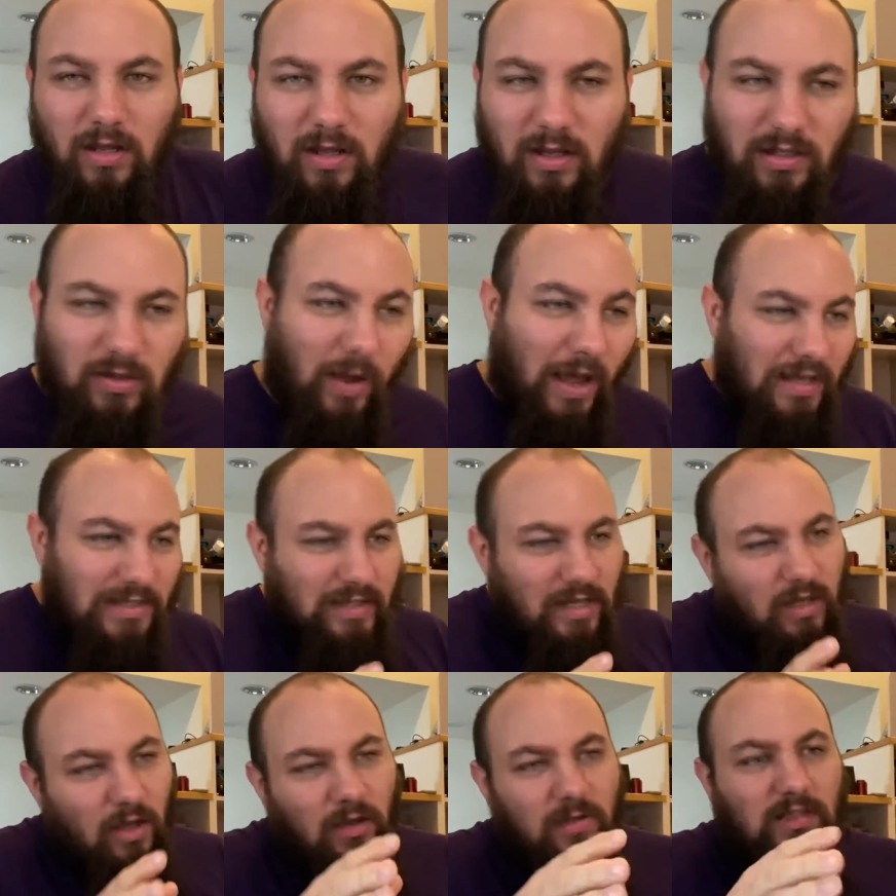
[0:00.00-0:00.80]
So as
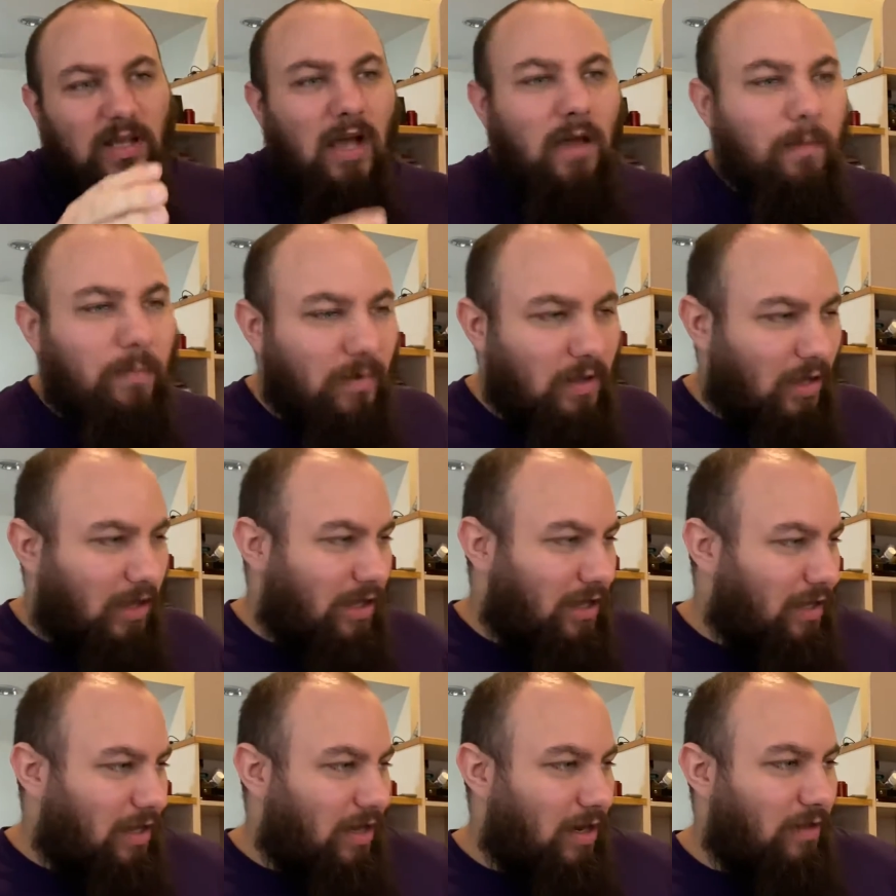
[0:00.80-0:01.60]
he goes up,
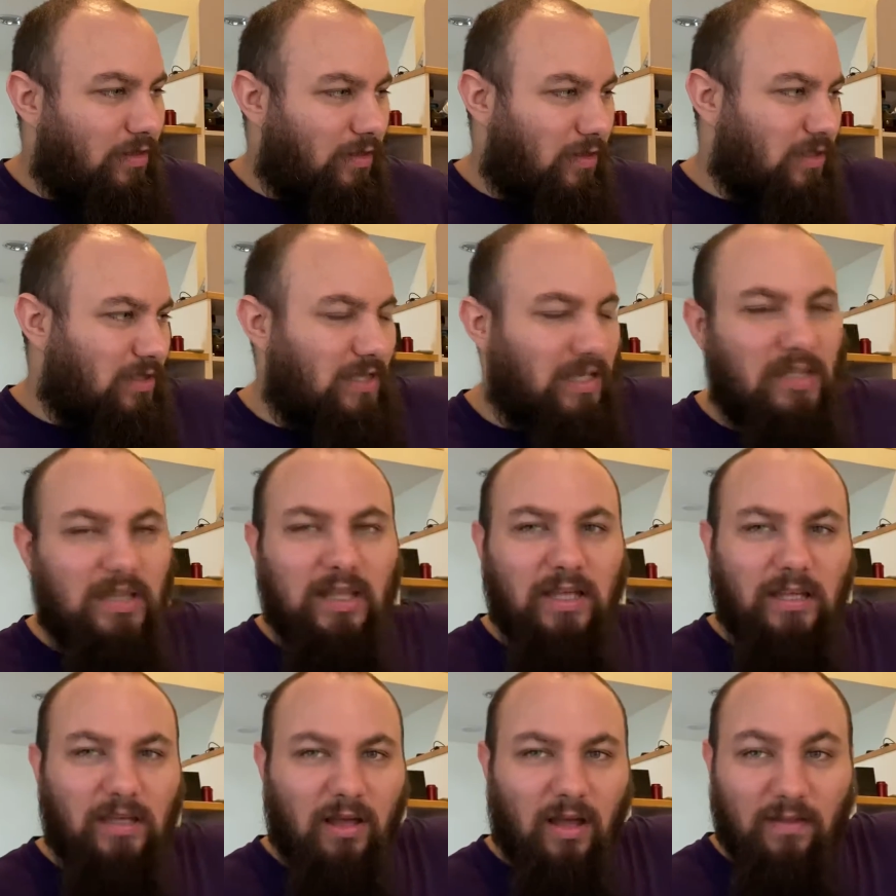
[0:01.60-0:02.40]
the
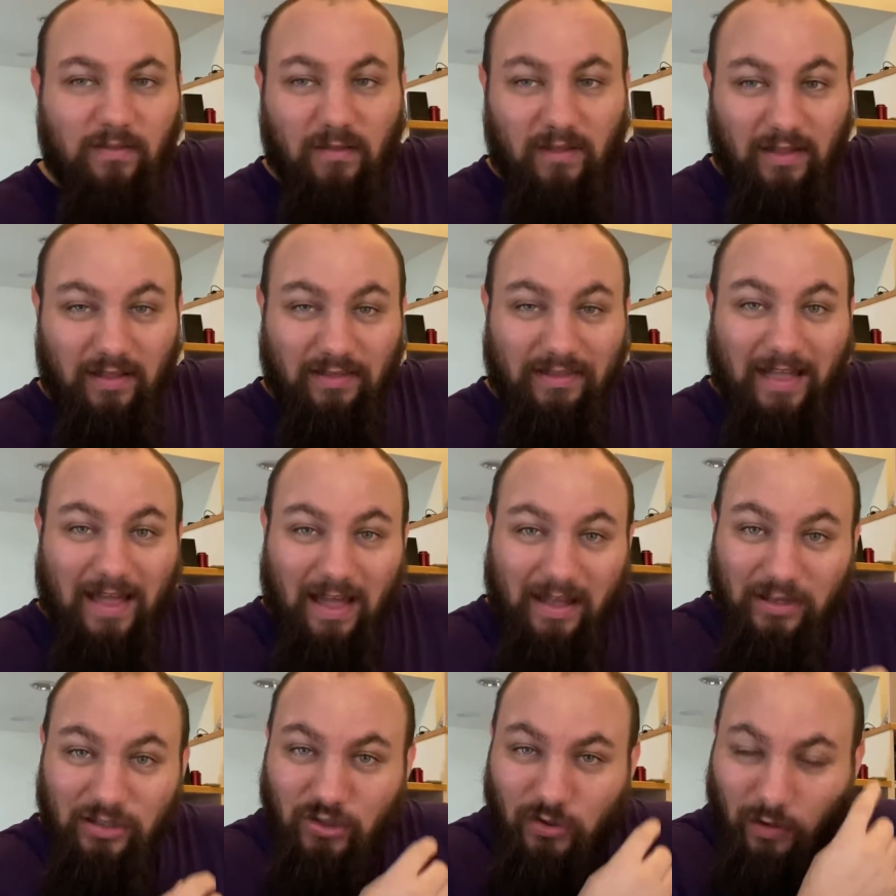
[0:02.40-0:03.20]
ceiling on
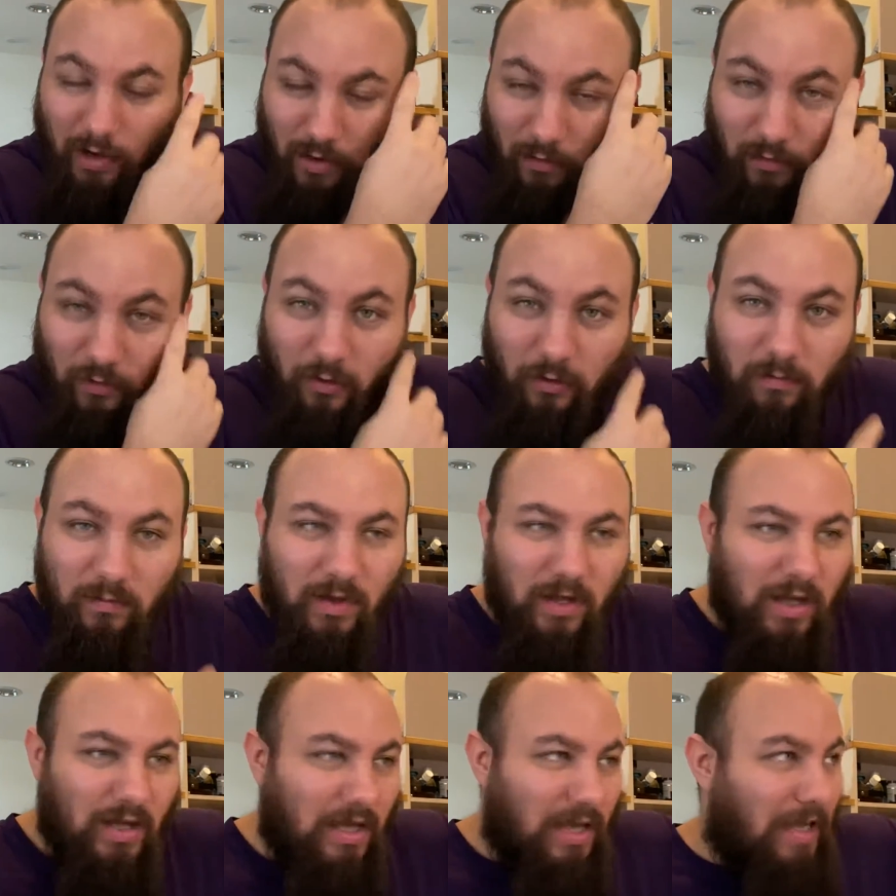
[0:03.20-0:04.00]
that entryway room,
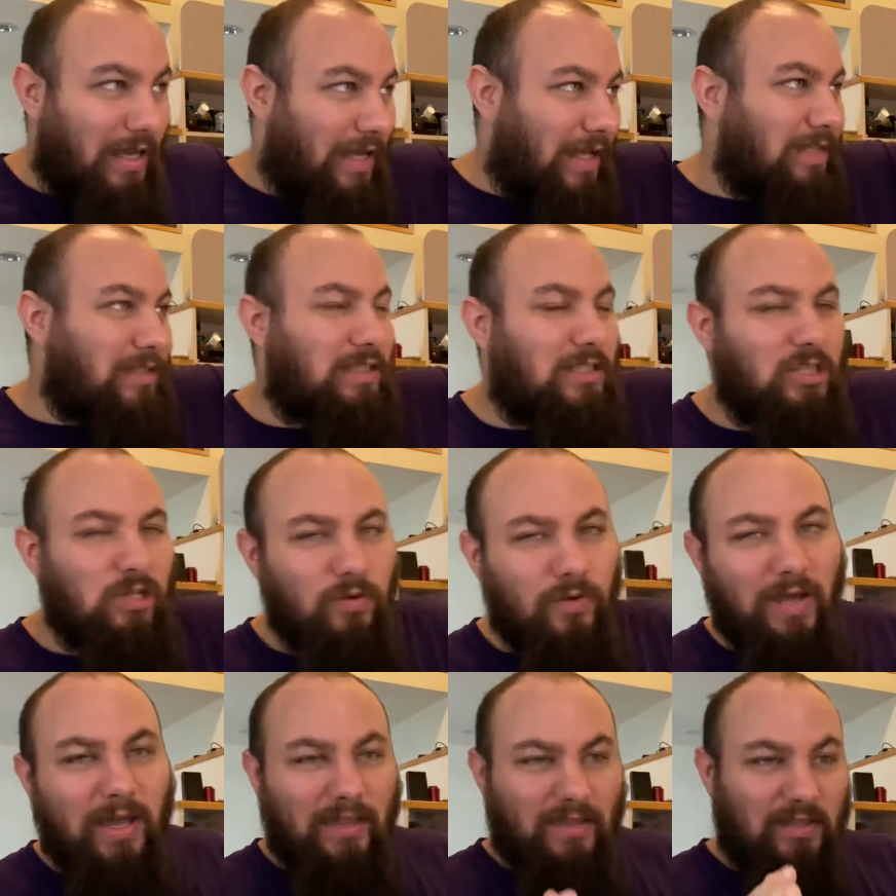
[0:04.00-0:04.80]
he gets
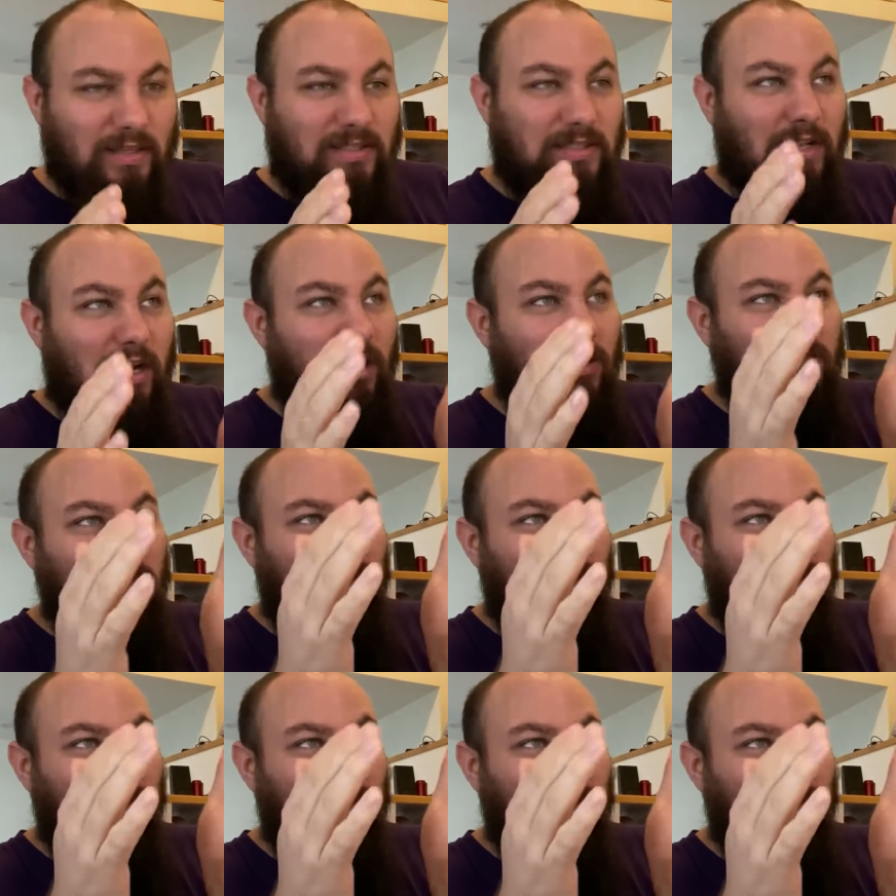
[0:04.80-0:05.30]
to it, and the stairs